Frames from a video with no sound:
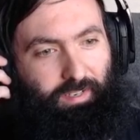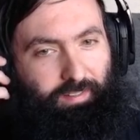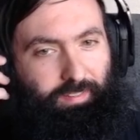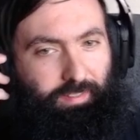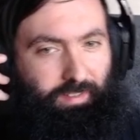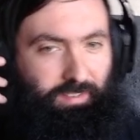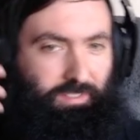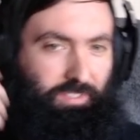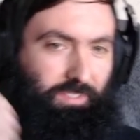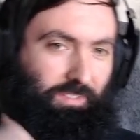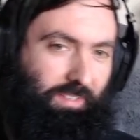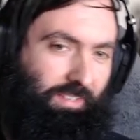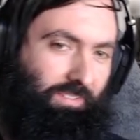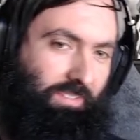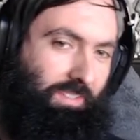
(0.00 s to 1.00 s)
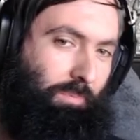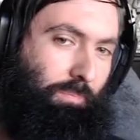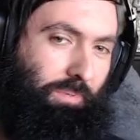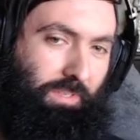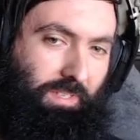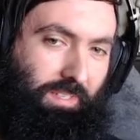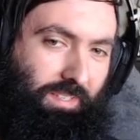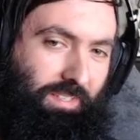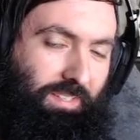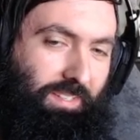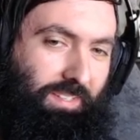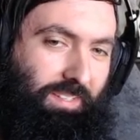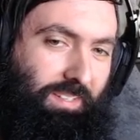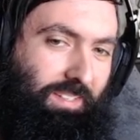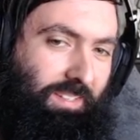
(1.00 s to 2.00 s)
think, slightly, but
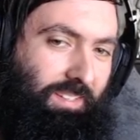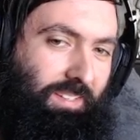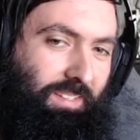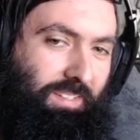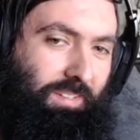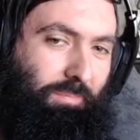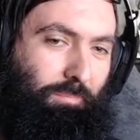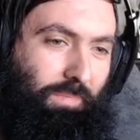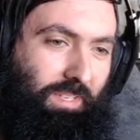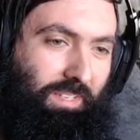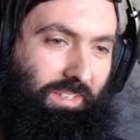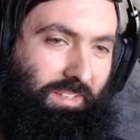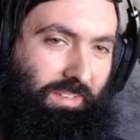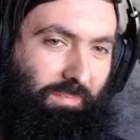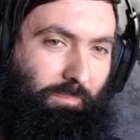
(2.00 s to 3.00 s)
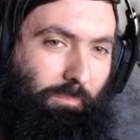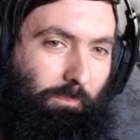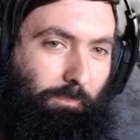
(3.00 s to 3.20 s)
man,